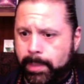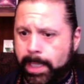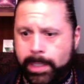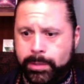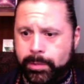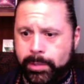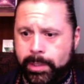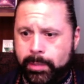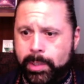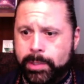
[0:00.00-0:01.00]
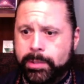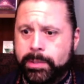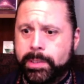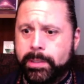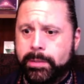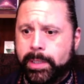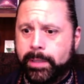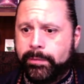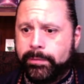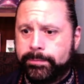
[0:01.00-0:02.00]
answer any questions that you
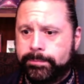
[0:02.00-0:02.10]
have.